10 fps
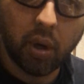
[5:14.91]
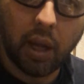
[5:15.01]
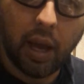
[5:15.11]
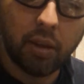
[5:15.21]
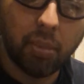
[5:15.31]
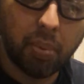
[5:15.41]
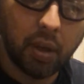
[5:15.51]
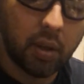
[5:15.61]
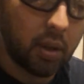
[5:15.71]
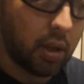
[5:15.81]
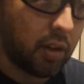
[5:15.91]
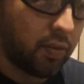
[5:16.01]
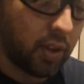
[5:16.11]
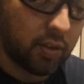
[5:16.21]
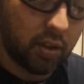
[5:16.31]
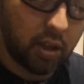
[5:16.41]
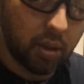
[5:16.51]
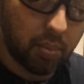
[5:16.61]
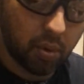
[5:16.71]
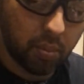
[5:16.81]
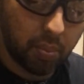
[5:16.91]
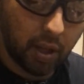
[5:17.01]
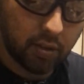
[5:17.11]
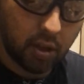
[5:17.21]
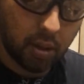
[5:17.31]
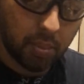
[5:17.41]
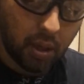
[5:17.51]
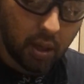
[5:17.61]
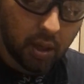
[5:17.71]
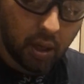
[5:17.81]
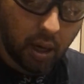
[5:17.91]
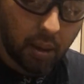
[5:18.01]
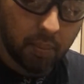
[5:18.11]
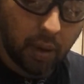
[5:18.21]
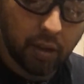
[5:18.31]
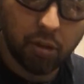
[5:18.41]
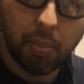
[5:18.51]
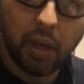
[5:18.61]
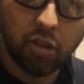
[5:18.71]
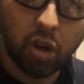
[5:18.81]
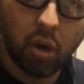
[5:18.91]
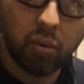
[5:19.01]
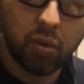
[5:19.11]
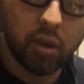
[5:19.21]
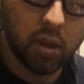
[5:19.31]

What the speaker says: I'm going to add the Flexi Dip or Plasti Dip as a base coat.